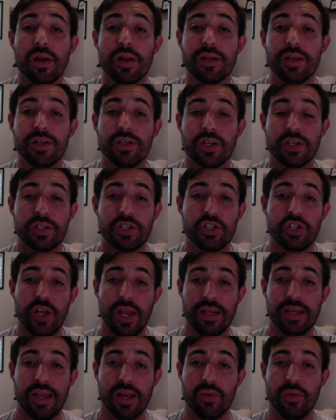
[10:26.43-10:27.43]
to just
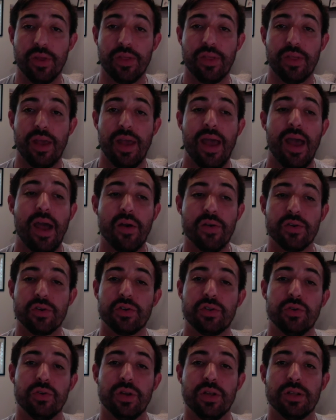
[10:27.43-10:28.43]
check in with how your
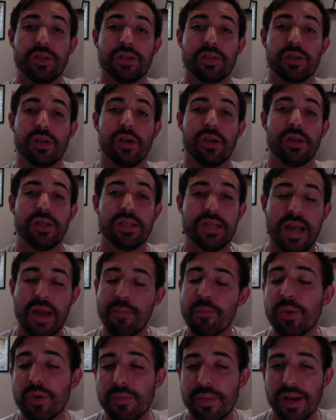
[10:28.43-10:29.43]
students'
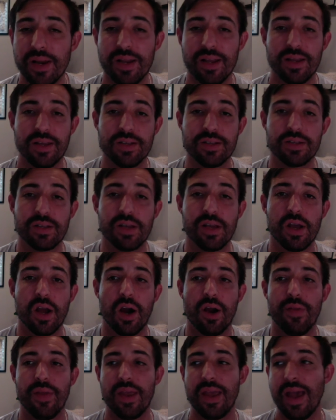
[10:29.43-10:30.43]
temperament is.
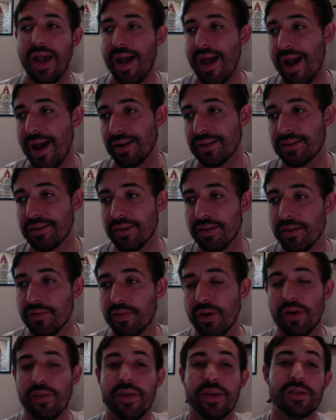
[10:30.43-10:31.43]
Are they active?
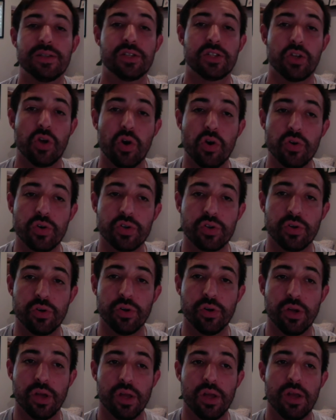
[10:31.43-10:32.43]
Are they
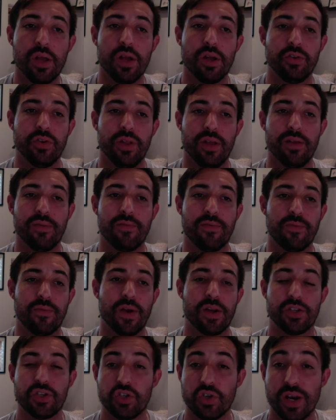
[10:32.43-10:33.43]
social? Do they
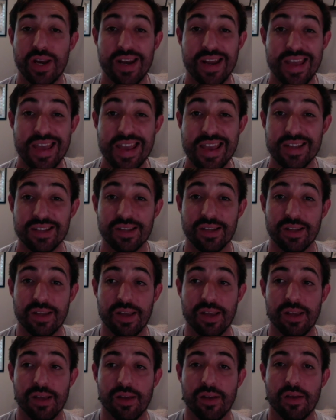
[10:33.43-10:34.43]
frustrate easily?
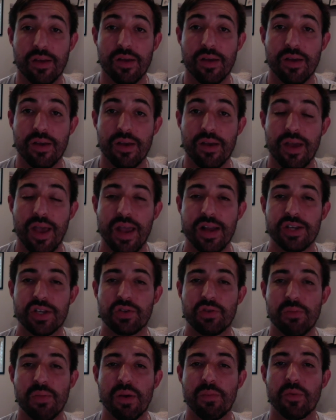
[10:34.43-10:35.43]
And
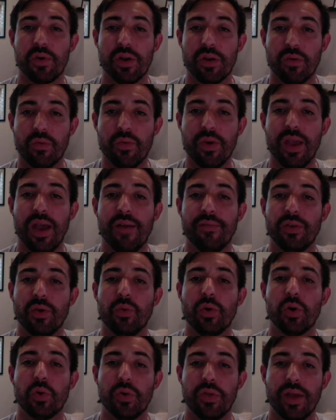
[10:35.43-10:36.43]
just remembering we have to
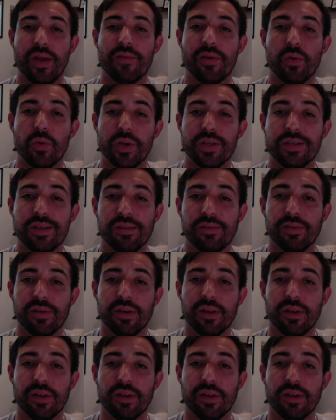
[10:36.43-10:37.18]
work with everyone different.